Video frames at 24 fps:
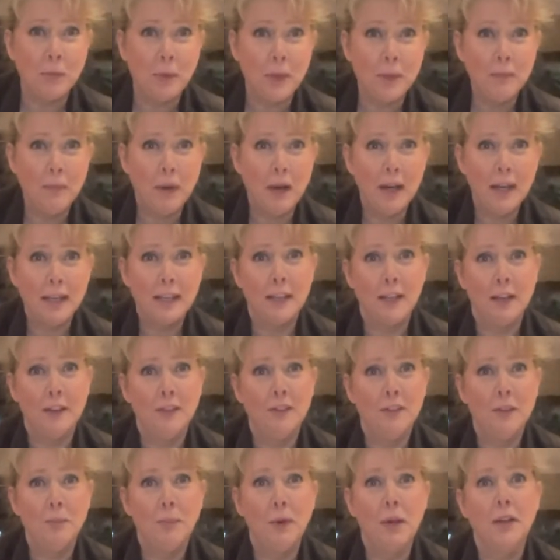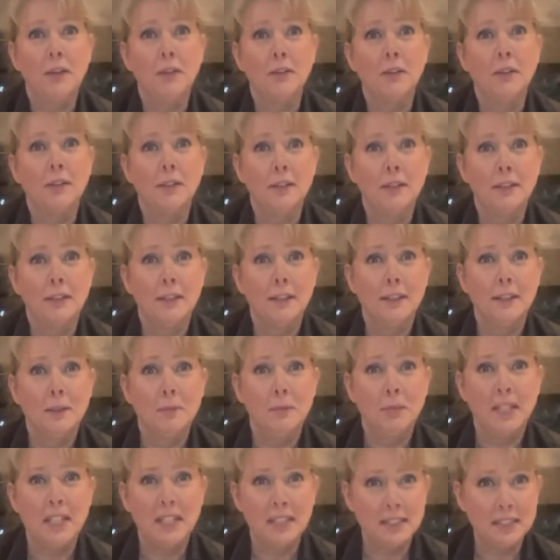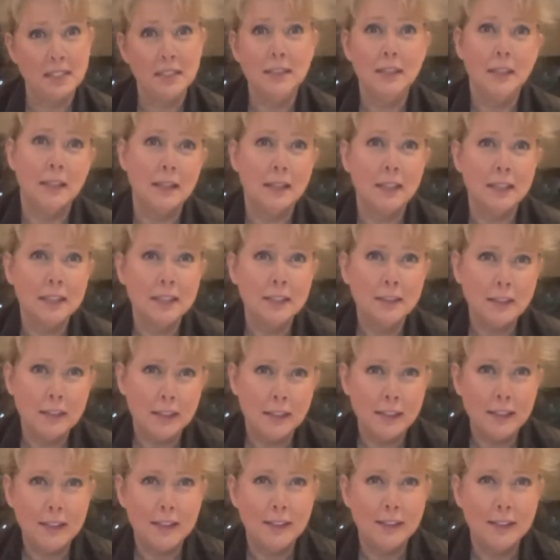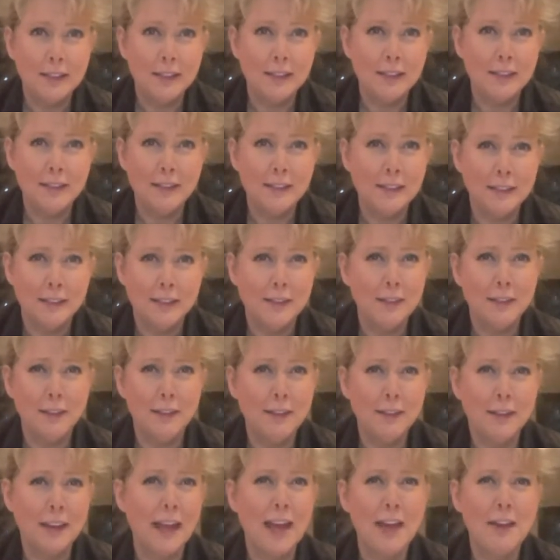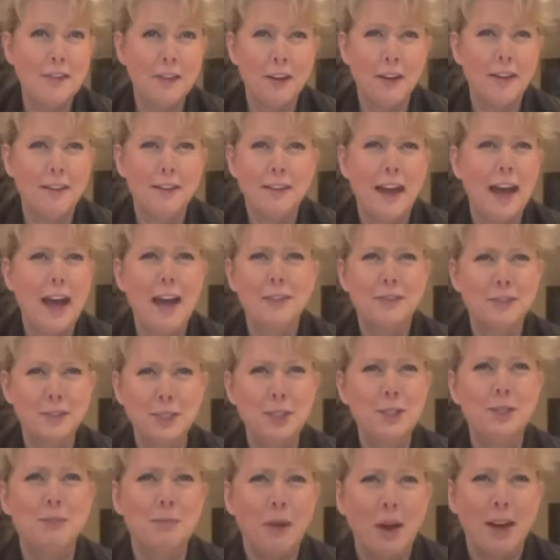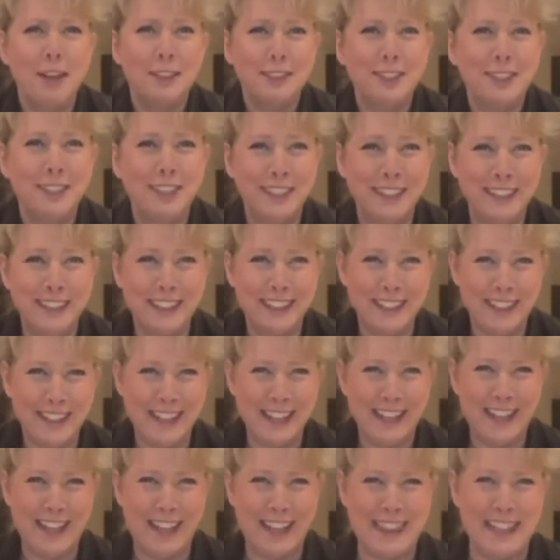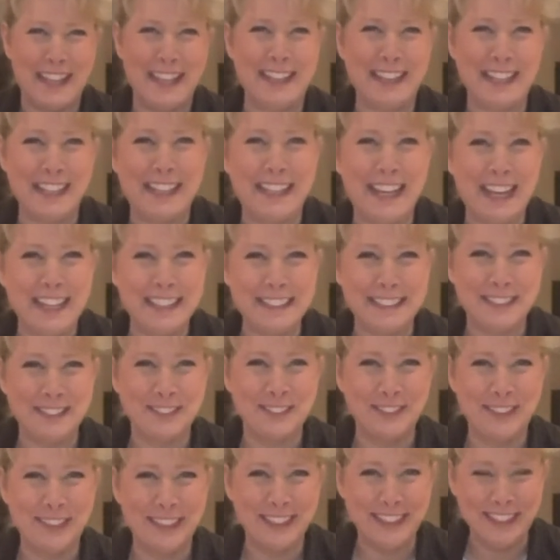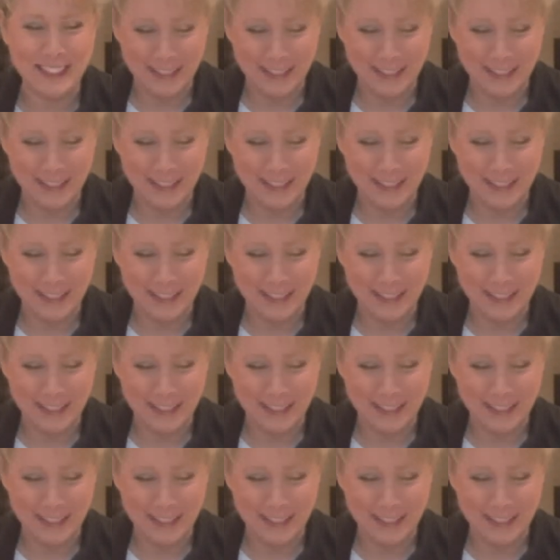we might go for both, because you know, I don't think you can't ever have too much. I think the cats will really